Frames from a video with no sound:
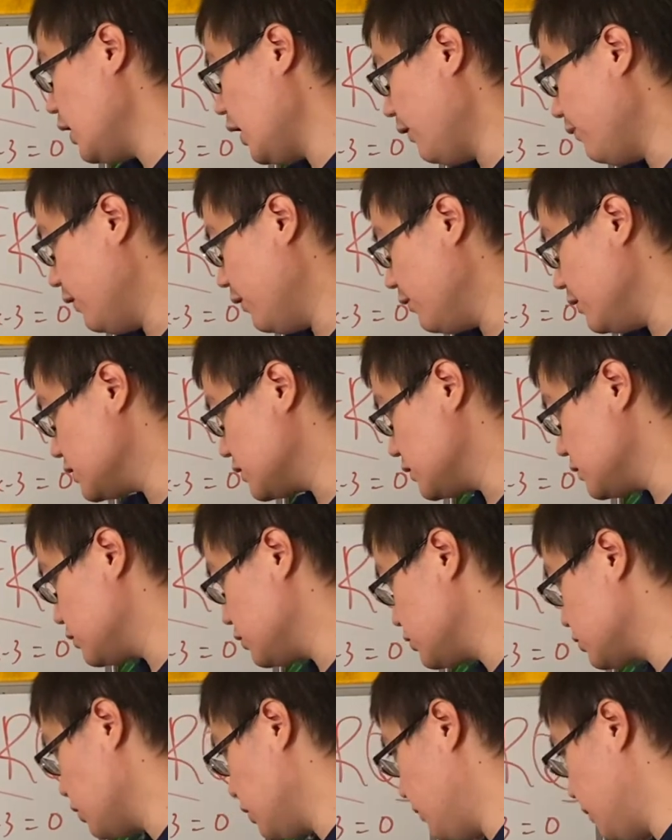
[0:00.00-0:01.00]
And then this is
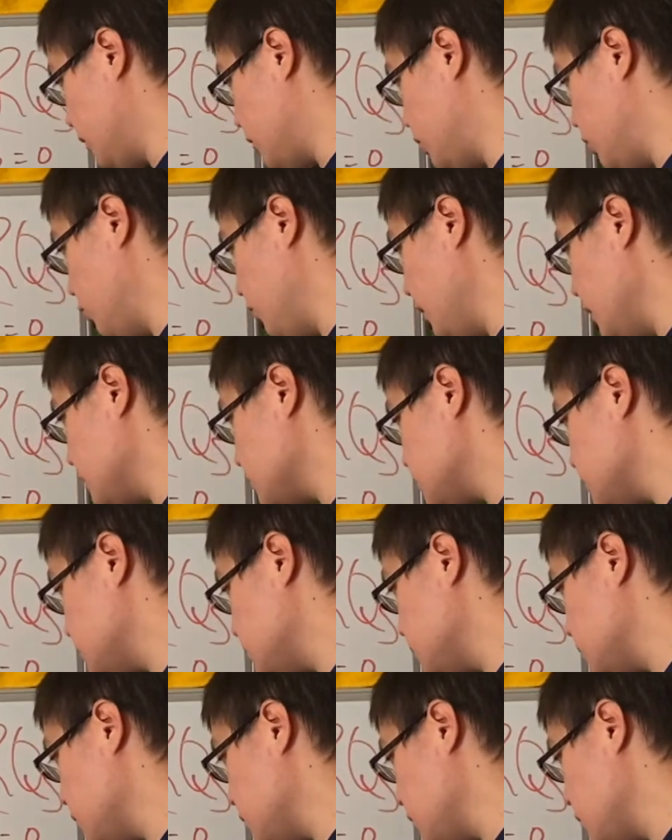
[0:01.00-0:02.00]
just going to be
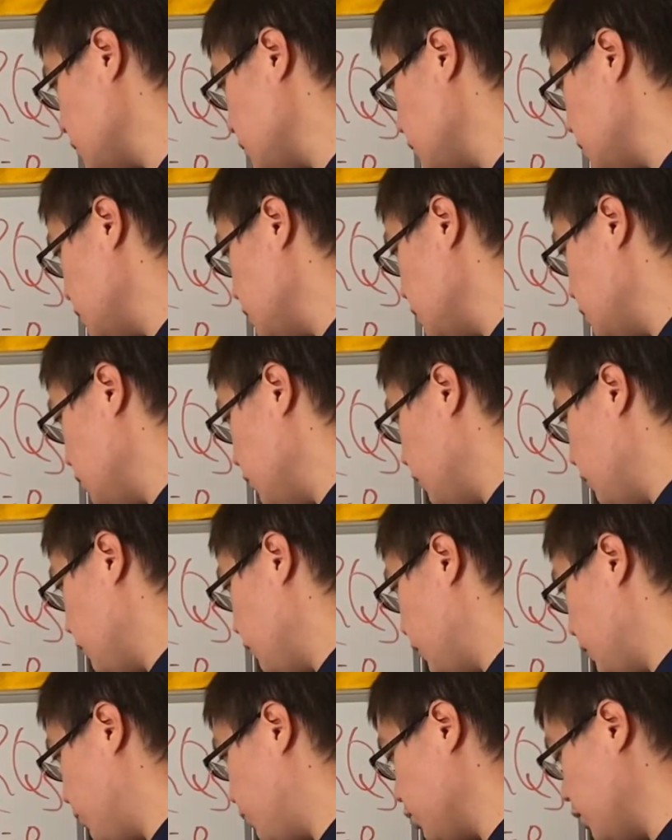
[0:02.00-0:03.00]
2x.
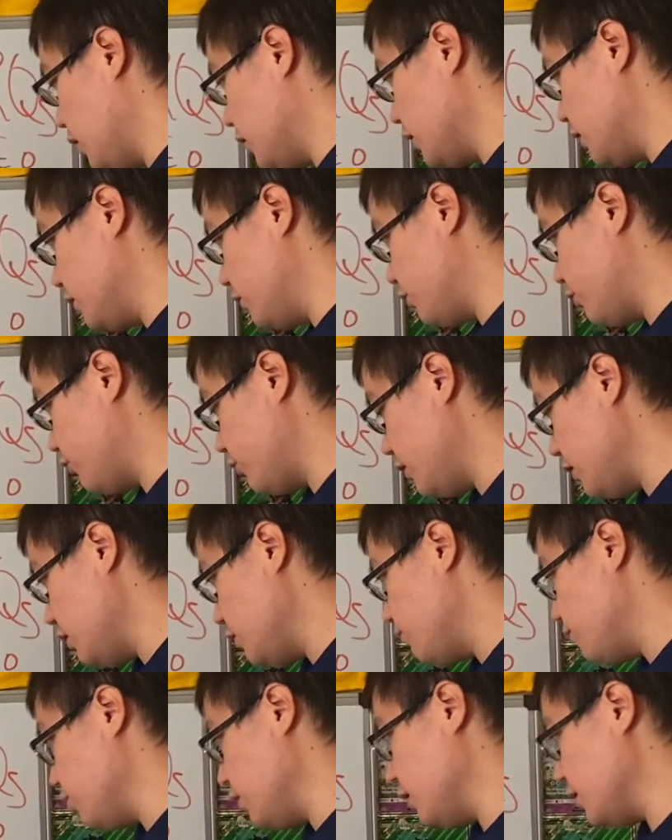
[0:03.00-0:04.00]
We plug in 3.
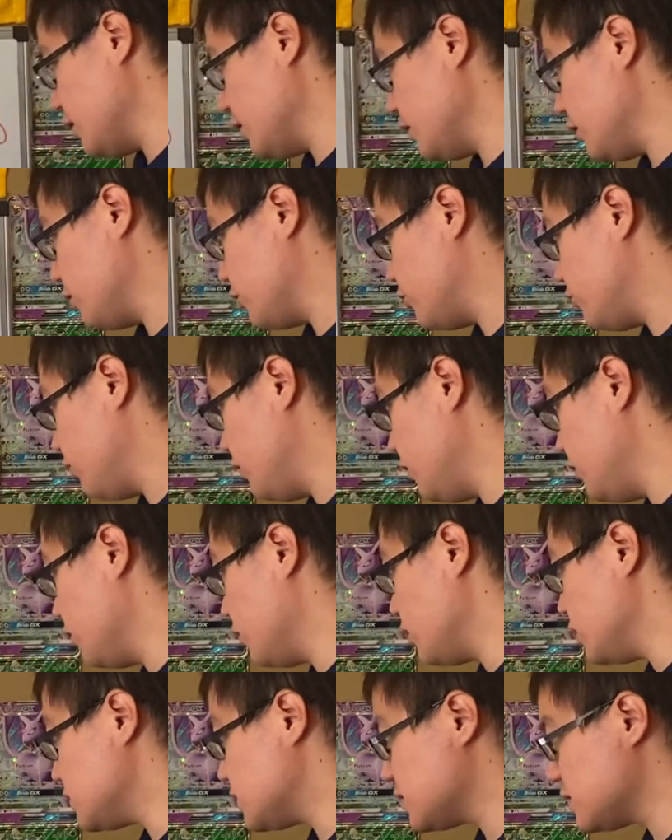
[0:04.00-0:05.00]
Plugging in 3, you
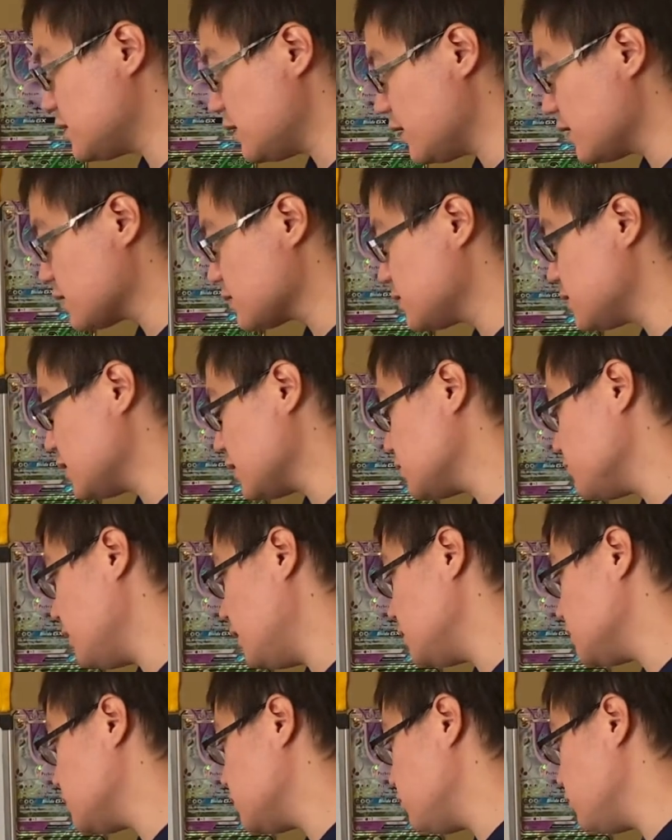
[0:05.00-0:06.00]
get 6. 6
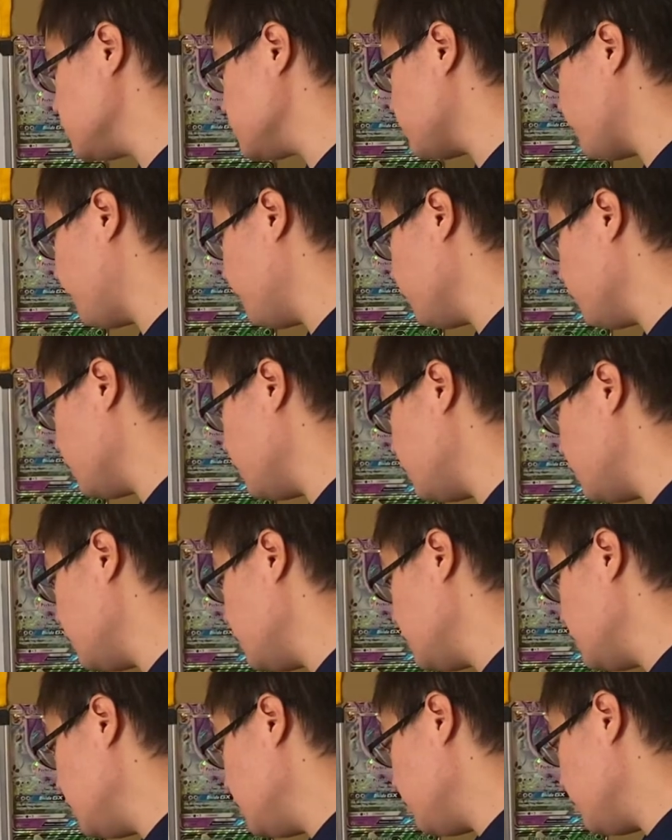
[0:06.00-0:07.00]
minus 2 is
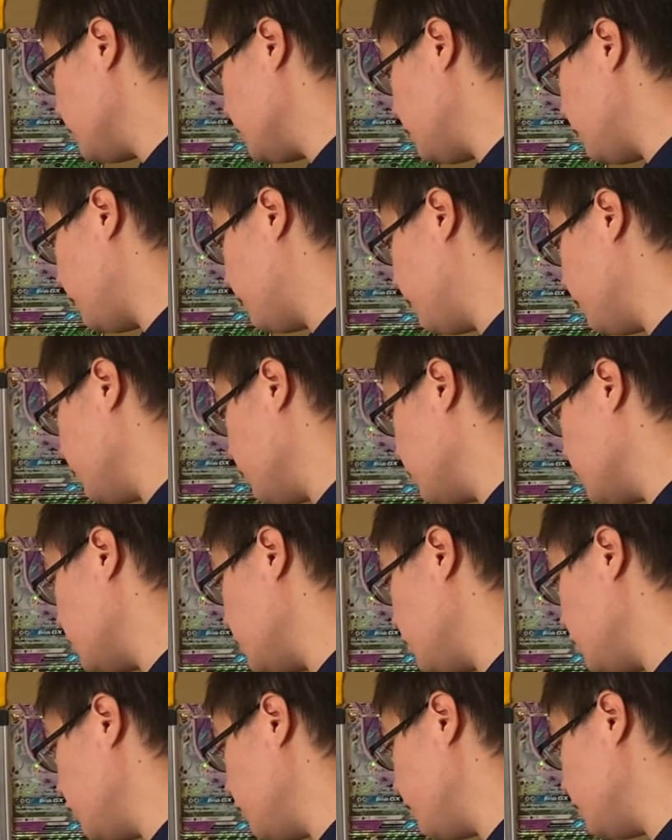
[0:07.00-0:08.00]
4. We get
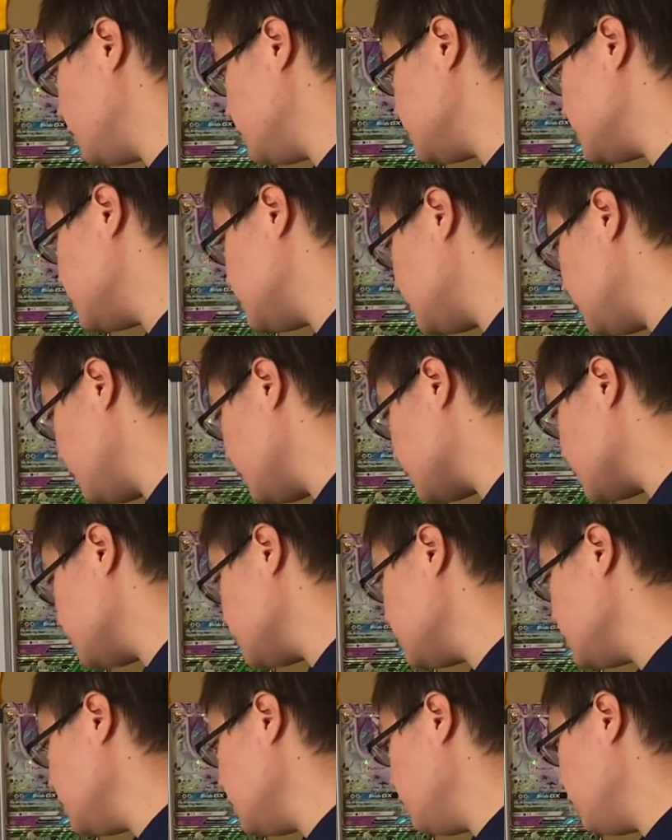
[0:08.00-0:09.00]
4 over
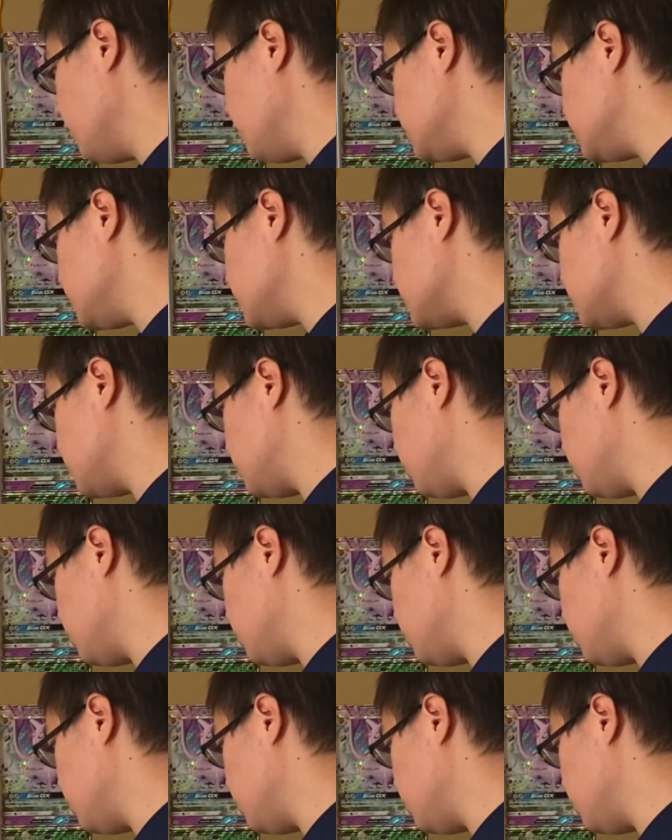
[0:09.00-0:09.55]
6, which is